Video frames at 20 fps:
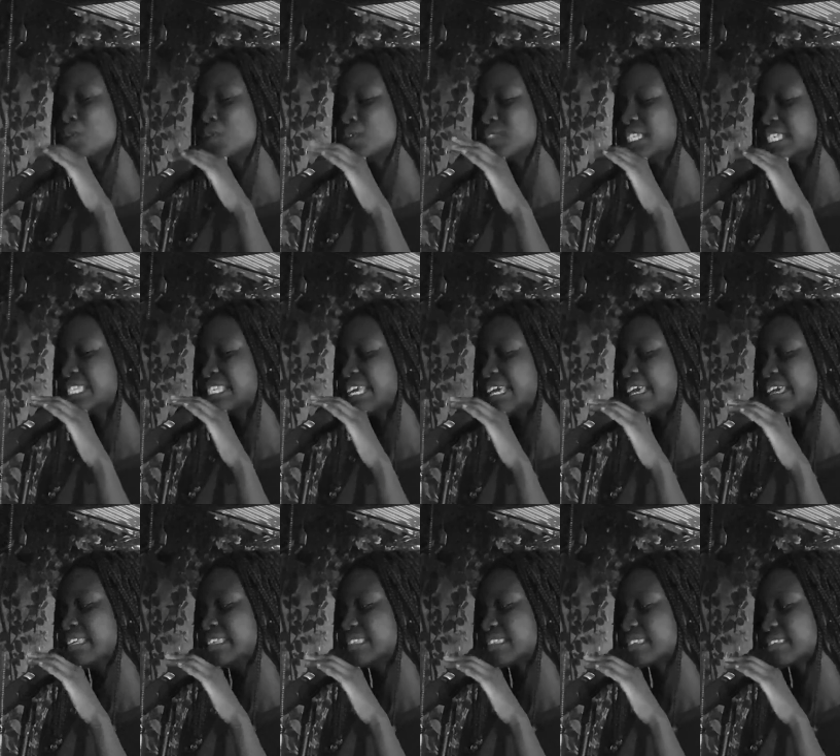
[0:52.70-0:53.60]
hate,
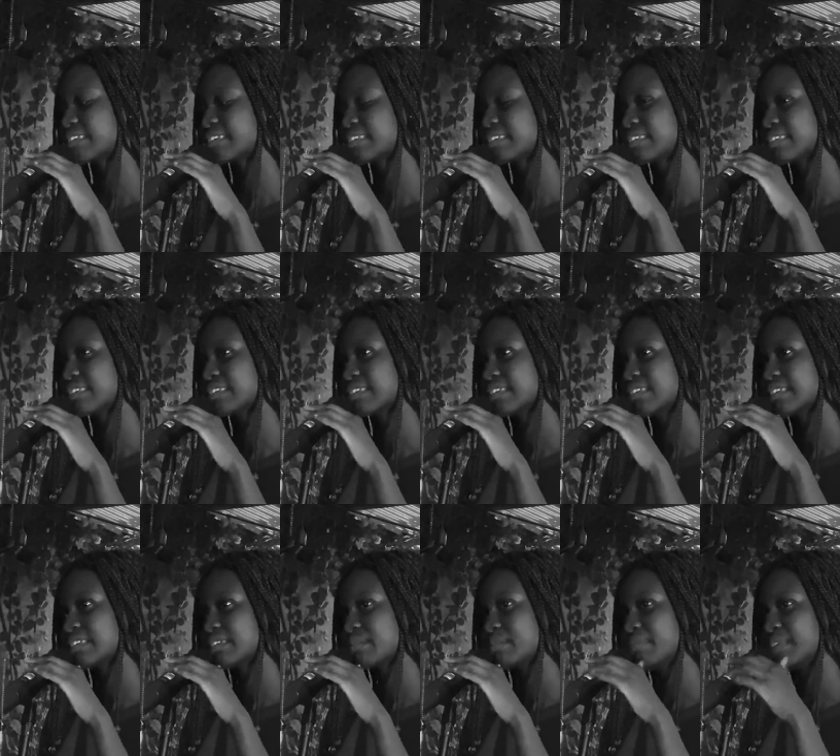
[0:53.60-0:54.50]

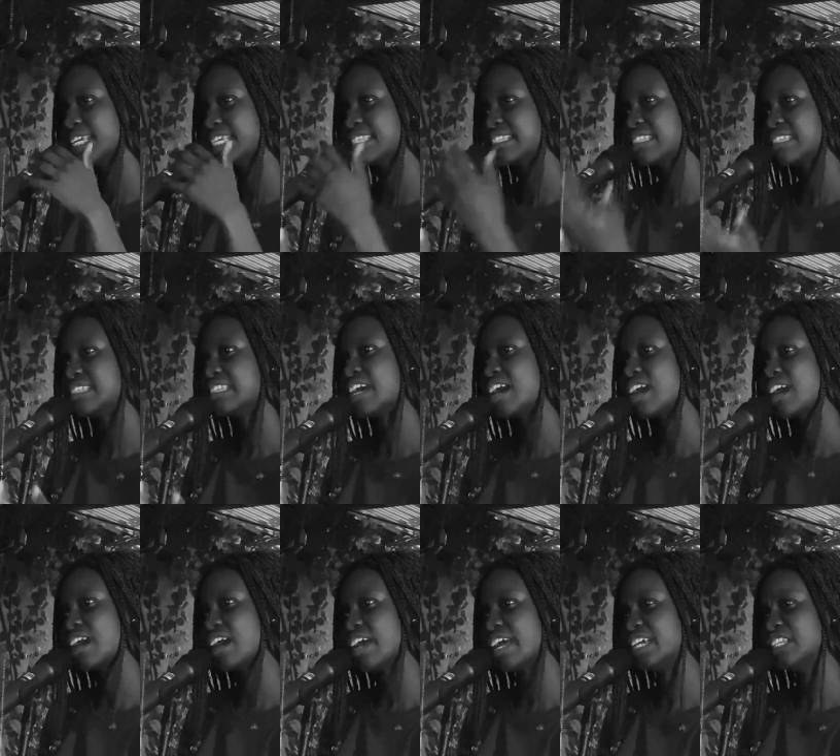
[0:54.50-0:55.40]
placed the dagger
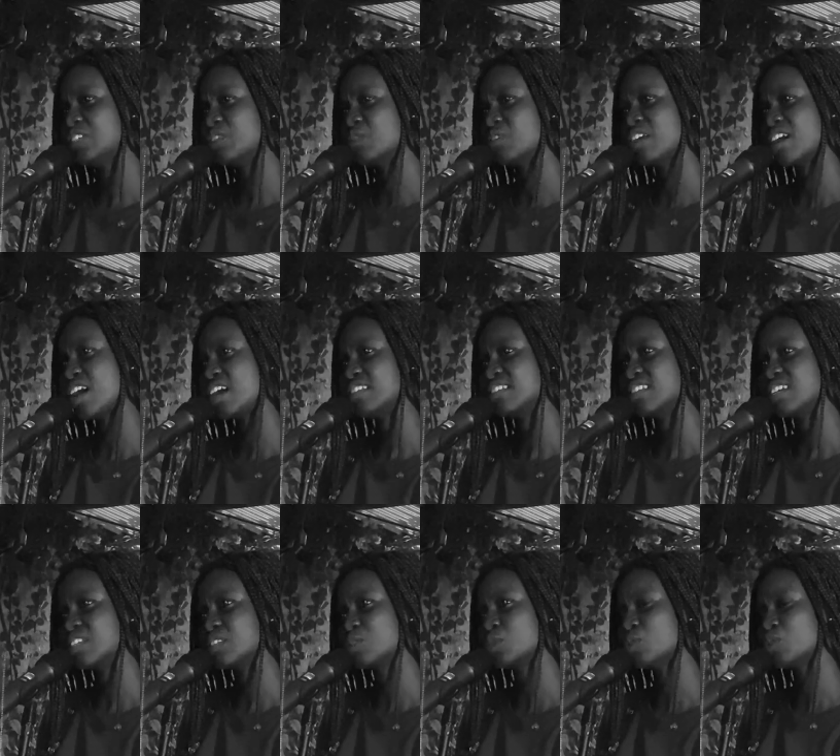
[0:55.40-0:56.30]
in your hand and
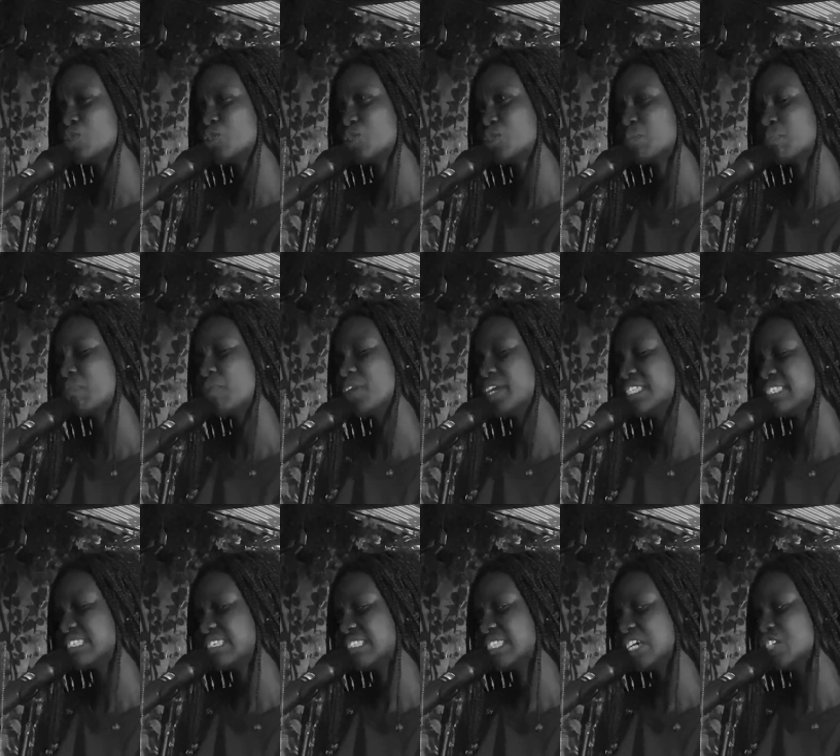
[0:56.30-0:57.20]
told you to point it
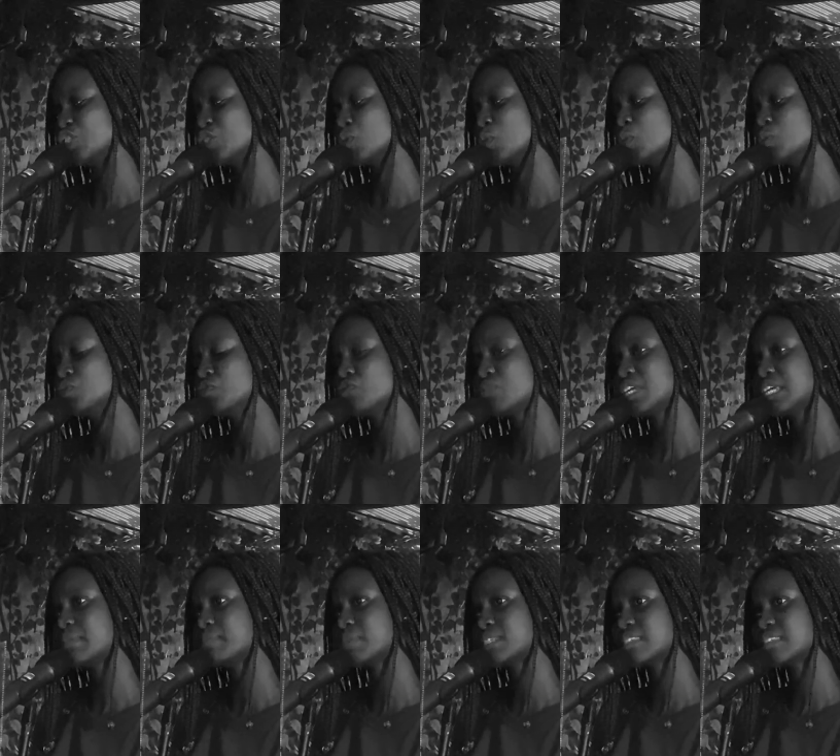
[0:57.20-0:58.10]
at your own
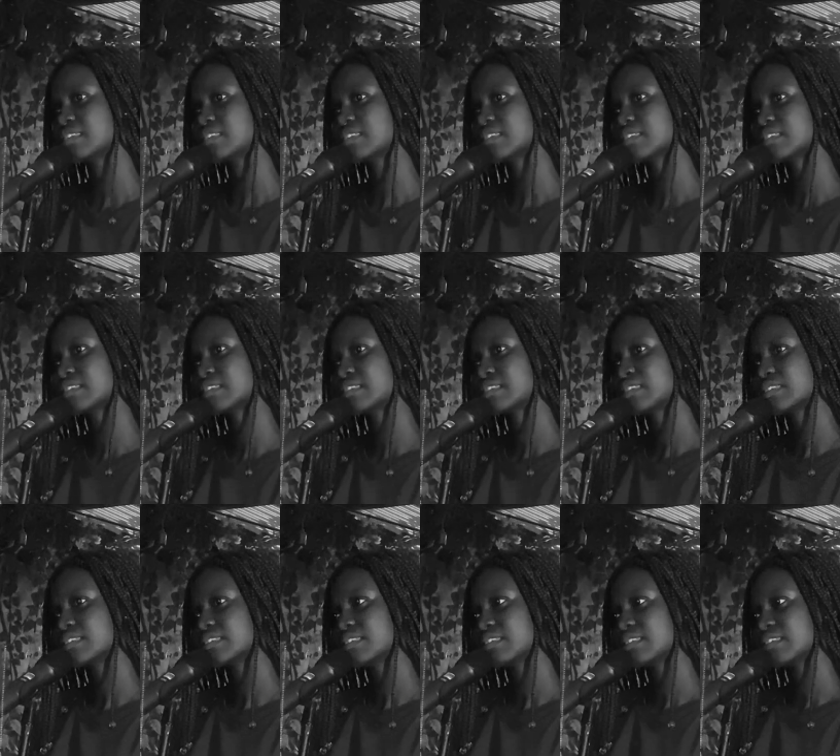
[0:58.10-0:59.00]
ribs?
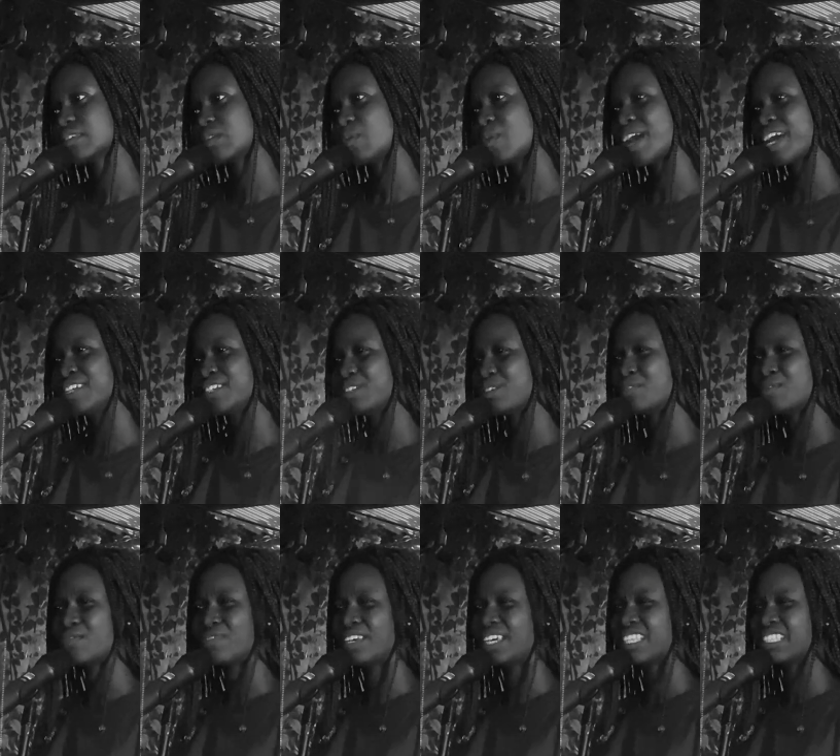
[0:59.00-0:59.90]
Why do you fear
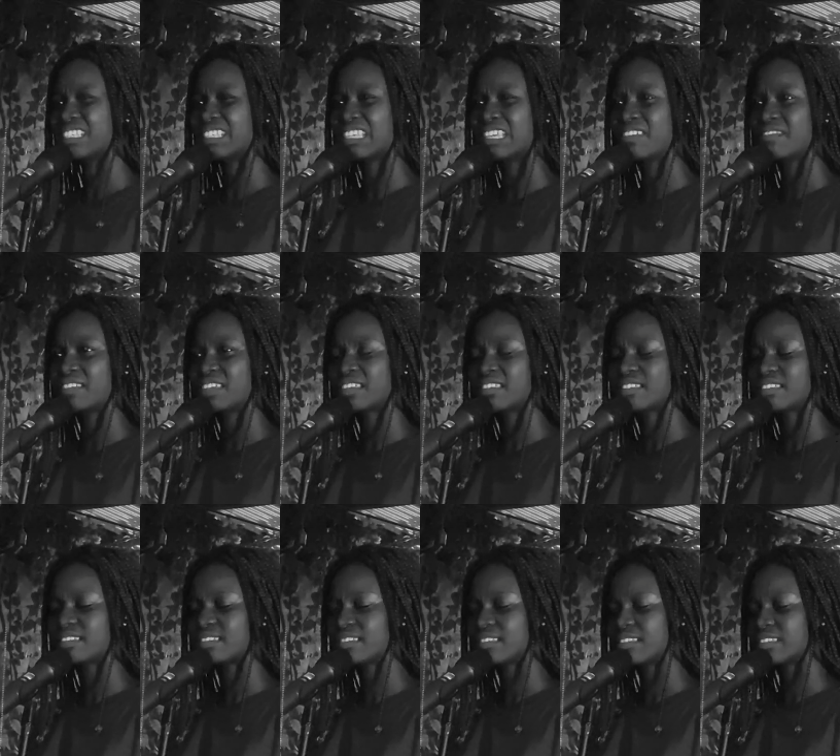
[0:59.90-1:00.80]
the living,
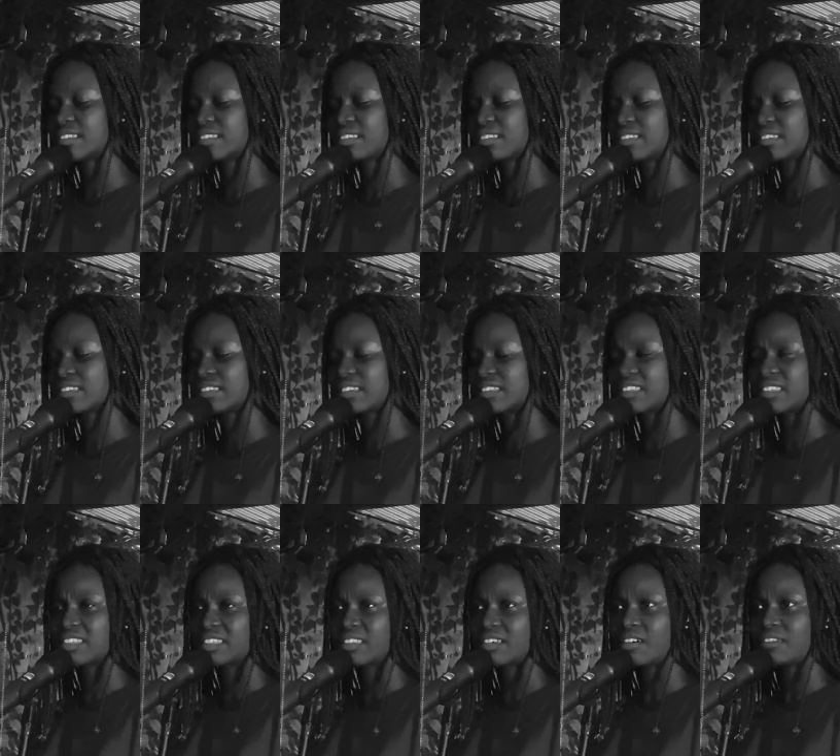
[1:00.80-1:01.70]
the
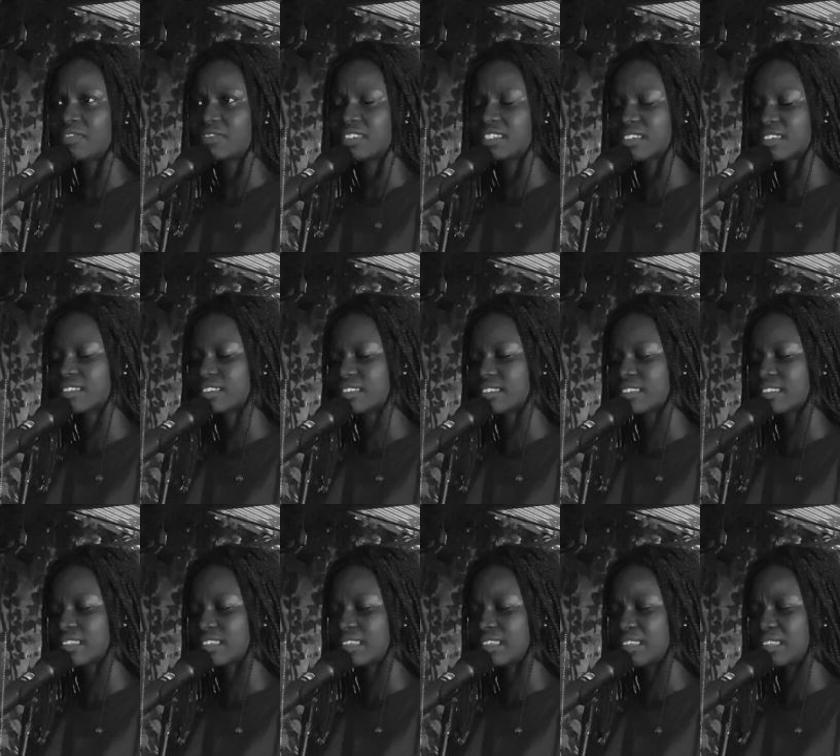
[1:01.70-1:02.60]
soft,
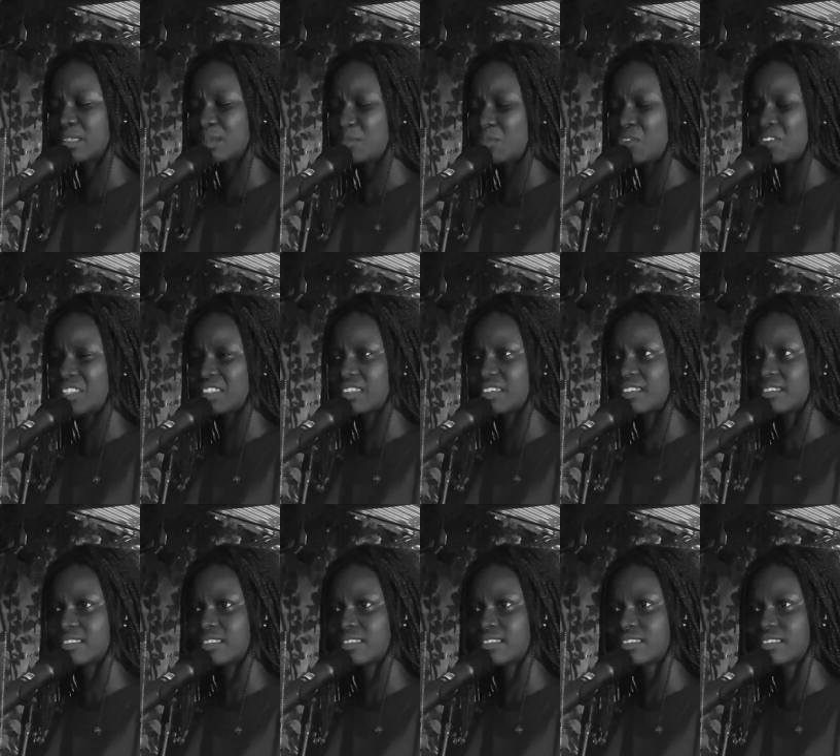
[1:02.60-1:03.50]
the breathing?
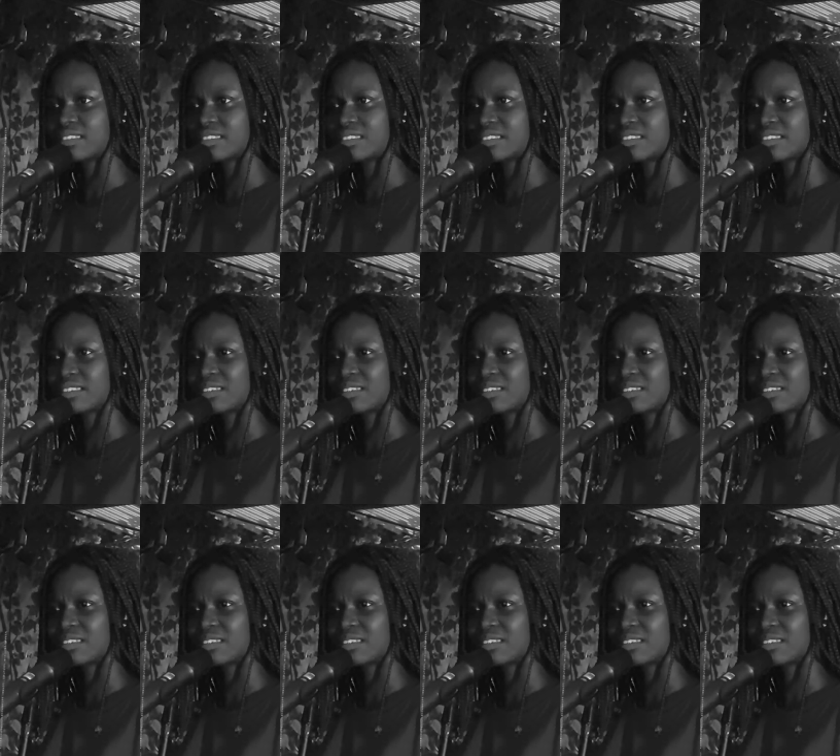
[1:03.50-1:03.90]
Why